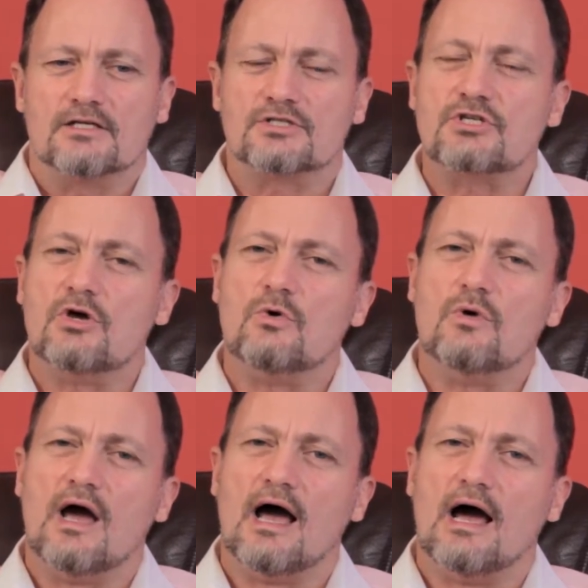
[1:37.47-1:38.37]

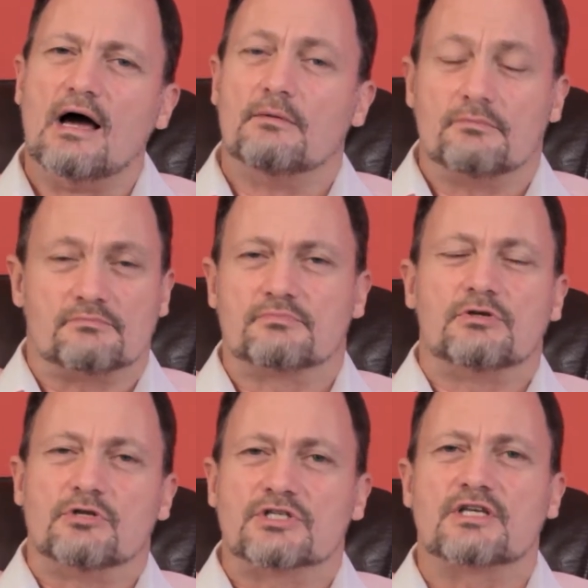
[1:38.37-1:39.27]
So
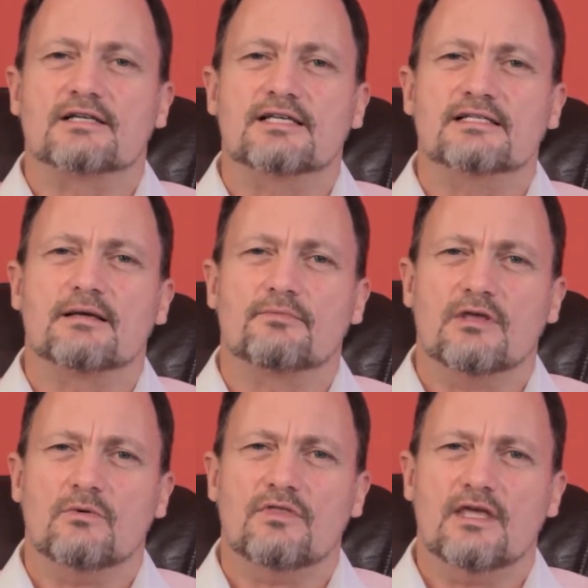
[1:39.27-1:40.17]
you're discussing
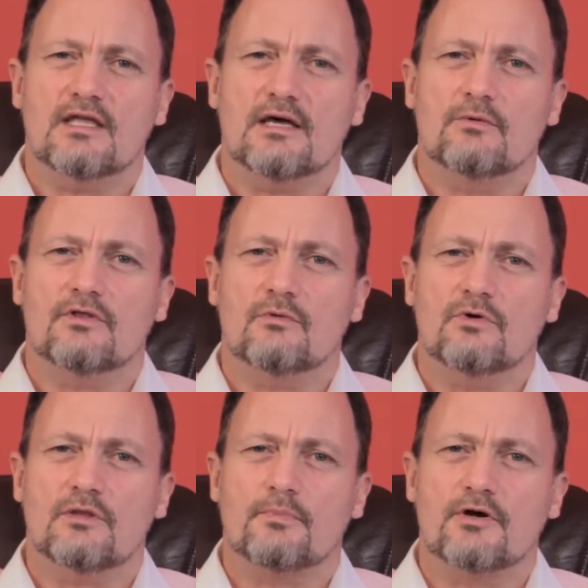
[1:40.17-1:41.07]
something with
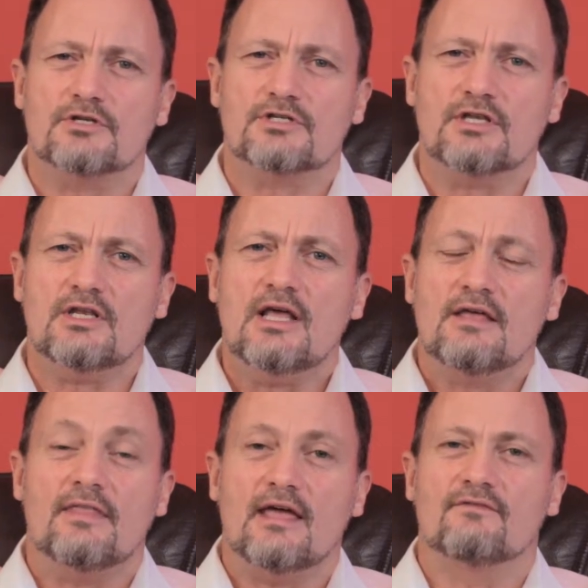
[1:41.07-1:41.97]
the person.
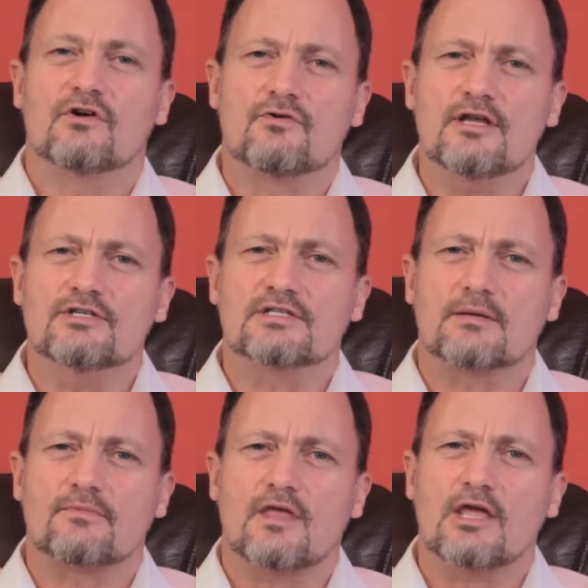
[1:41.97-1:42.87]
They've agreed to
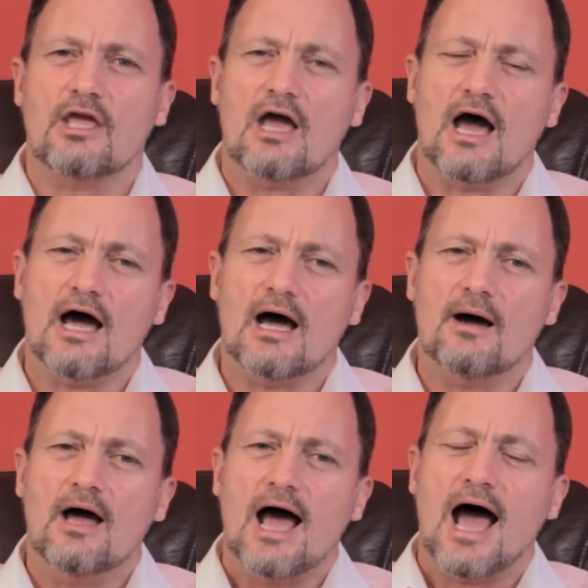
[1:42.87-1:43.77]
something.
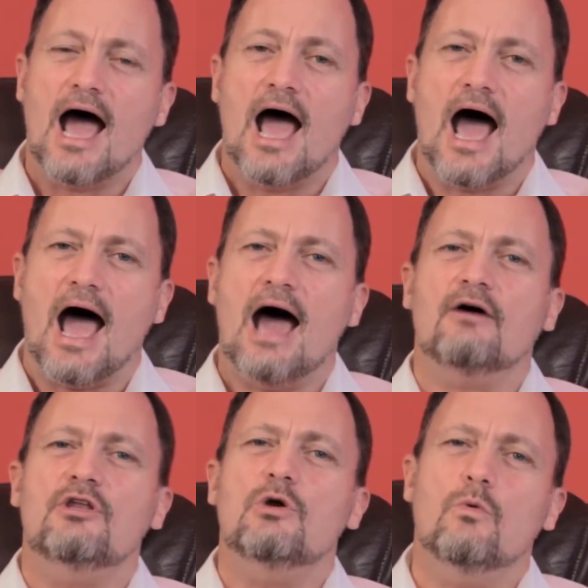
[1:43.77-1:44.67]

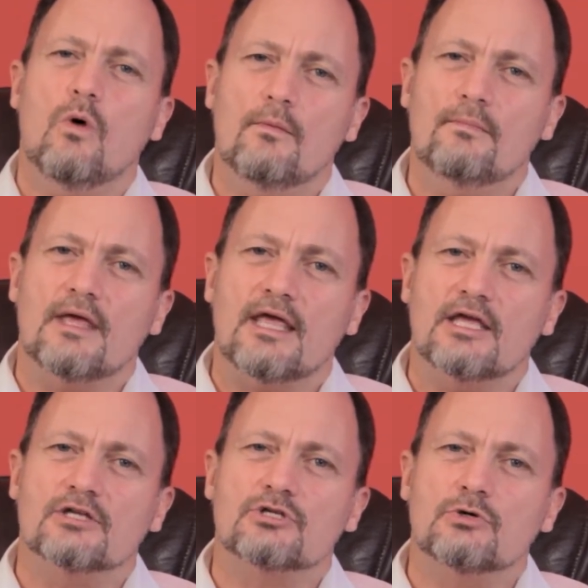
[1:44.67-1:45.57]
How do you want
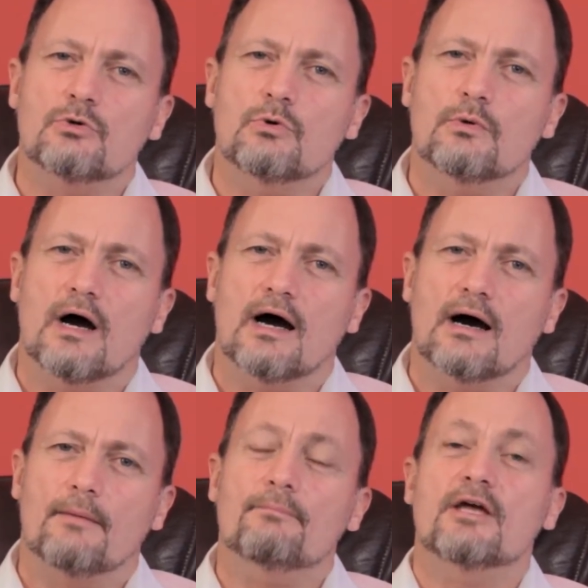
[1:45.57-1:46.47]
me to
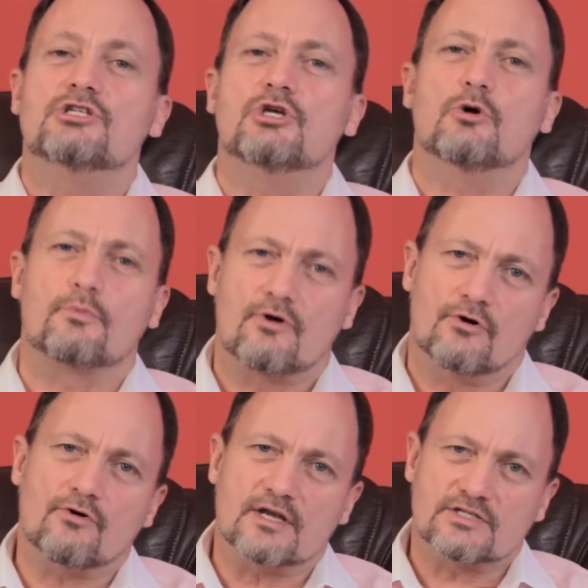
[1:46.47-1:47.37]
measure your
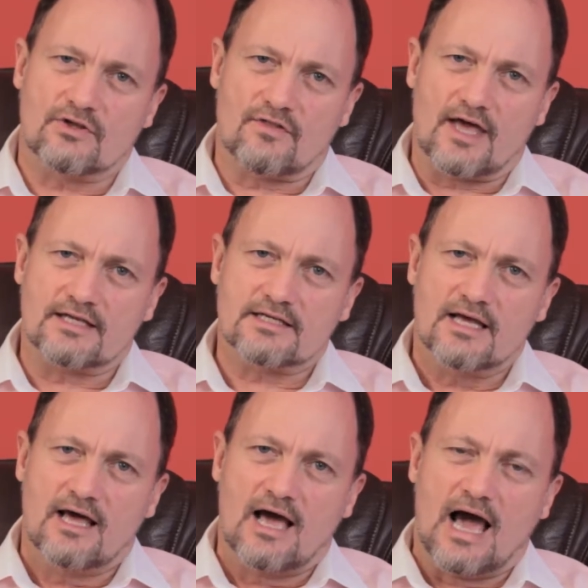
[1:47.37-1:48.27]
progress on that?
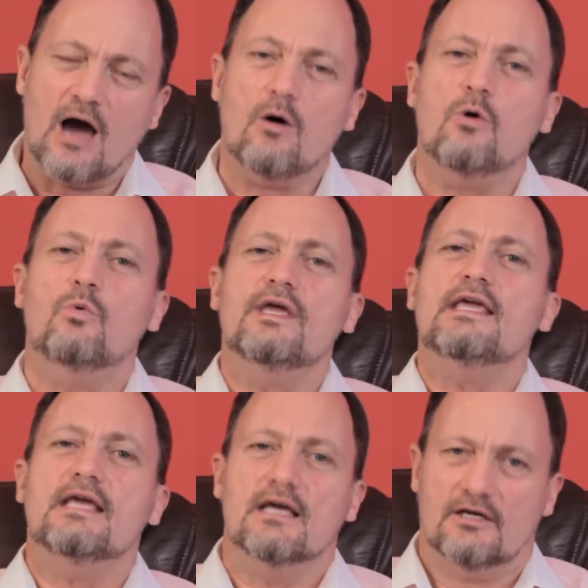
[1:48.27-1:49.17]
How are
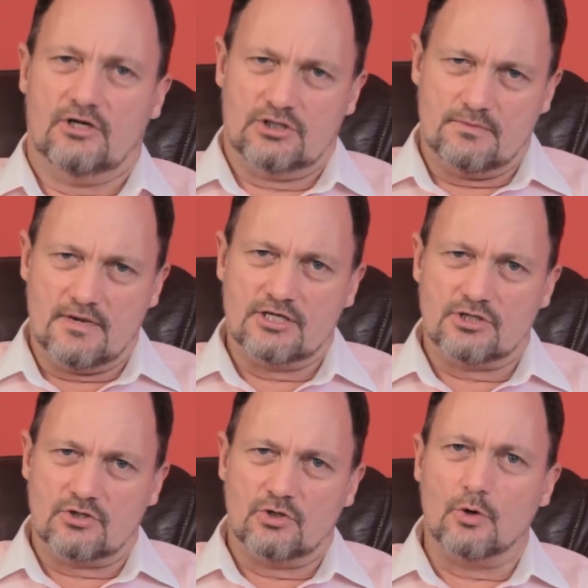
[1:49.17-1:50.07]
we going to
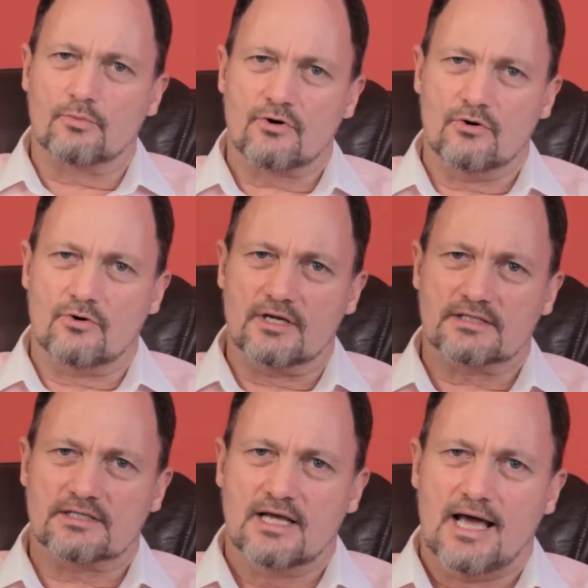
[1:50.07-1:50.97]
measure your
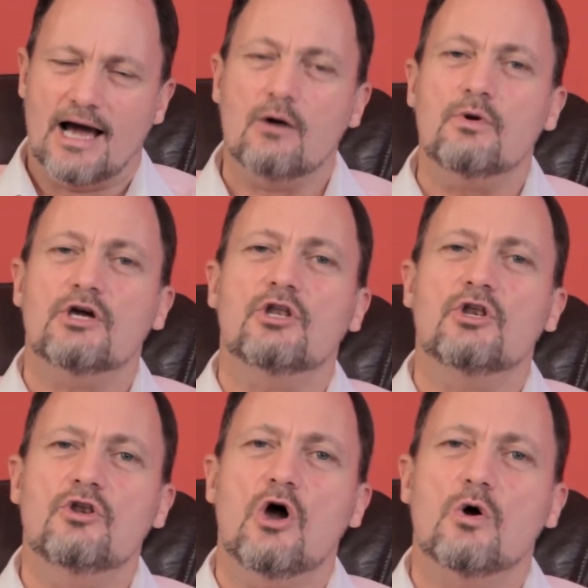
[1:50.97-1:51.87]
progress? How are we going
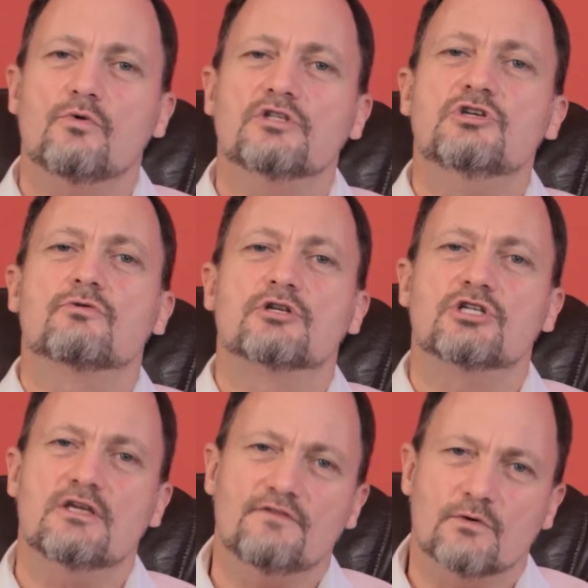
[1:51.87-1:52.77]
to know that you're
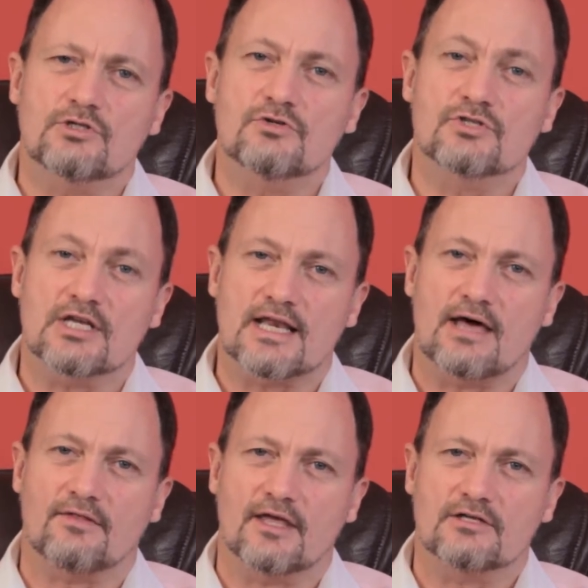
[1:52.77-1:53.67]
achieving what you set
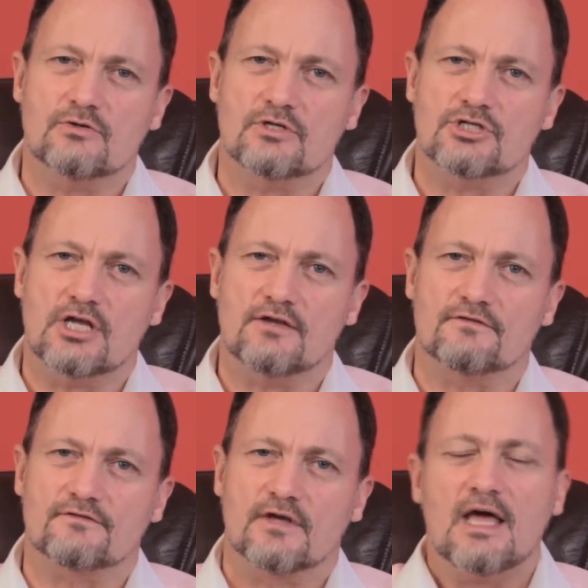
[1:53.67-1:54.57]
out there to
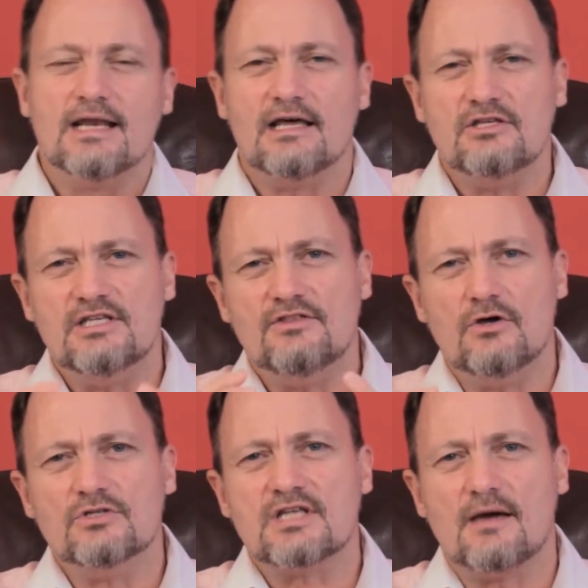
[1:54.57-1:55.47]
achieve? Now, you see,
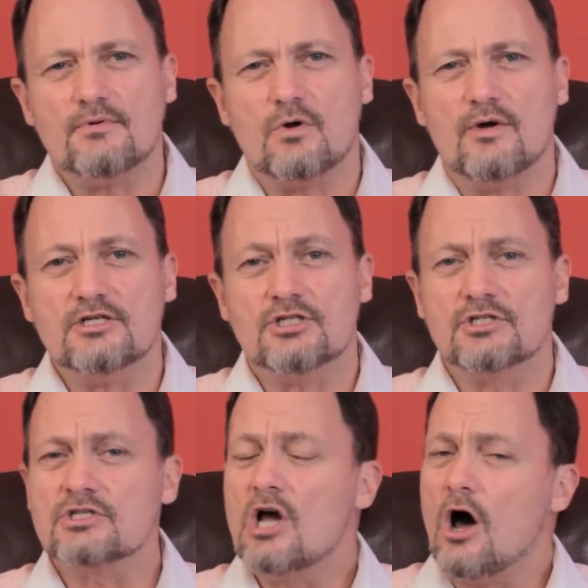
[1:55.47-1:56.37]
those type of
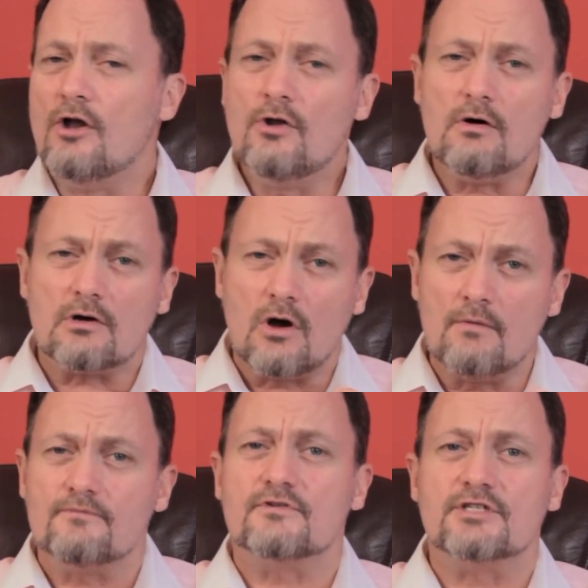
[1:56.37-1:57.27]
questions are not
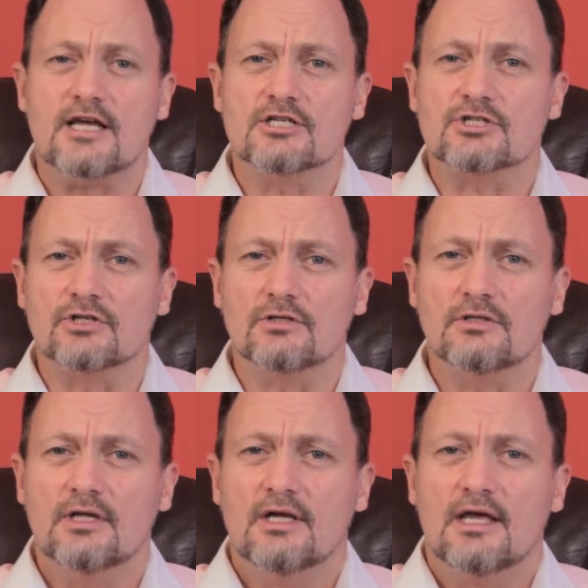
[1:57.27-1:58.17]

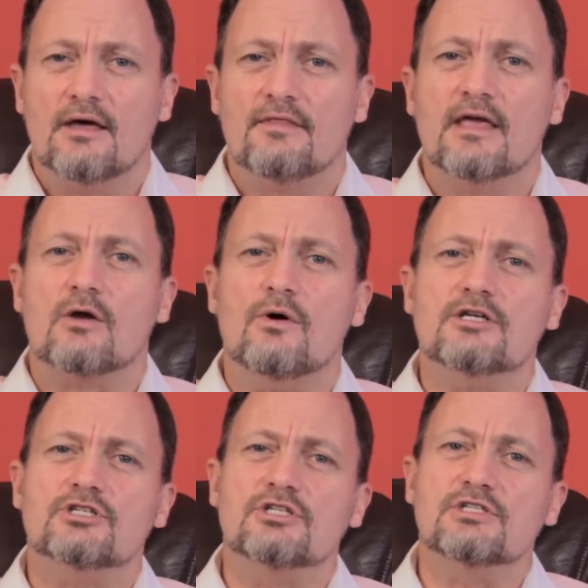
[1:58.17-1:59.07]
confrontational. They're
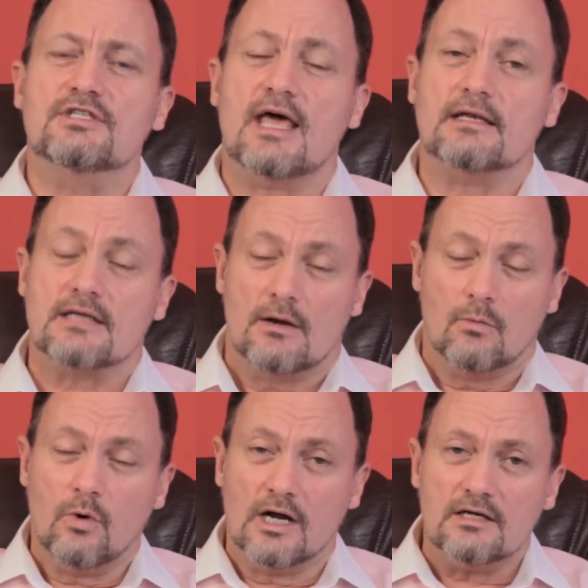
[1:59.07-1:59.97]
questions that,
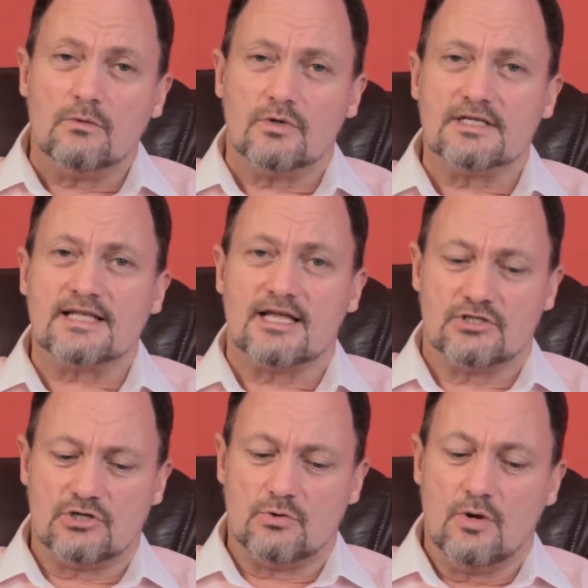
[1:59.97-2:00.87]
one, what does
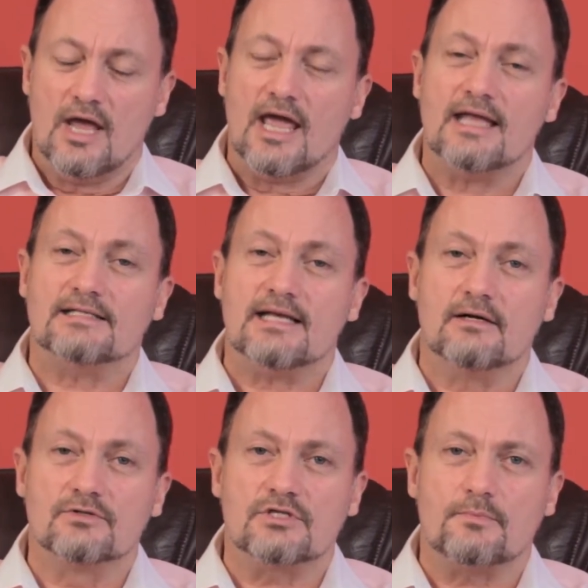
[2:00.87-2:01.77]
that do? It
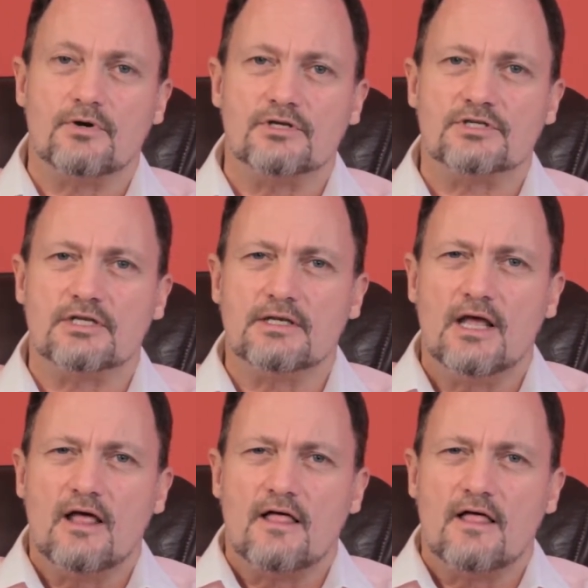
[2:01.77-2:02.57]
tells the person